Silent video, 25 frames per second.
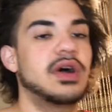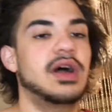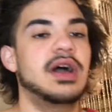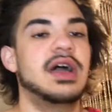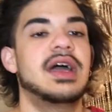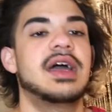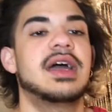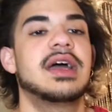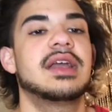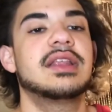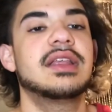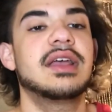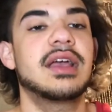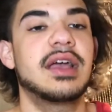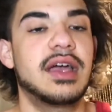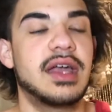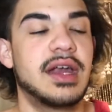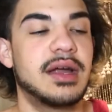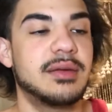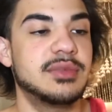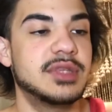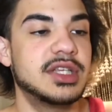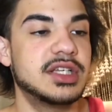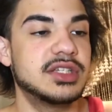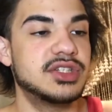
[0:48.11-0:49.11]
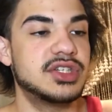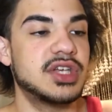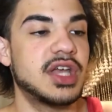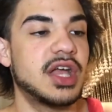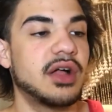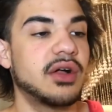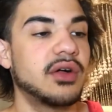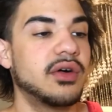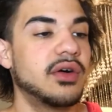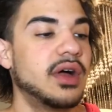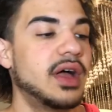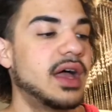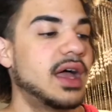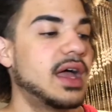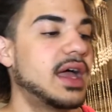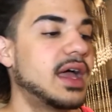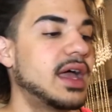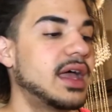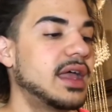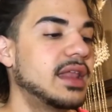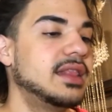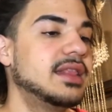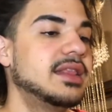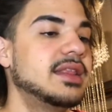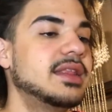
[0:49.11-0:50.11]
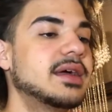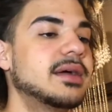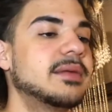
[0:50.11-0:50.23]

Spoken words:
ahead, grab the gel and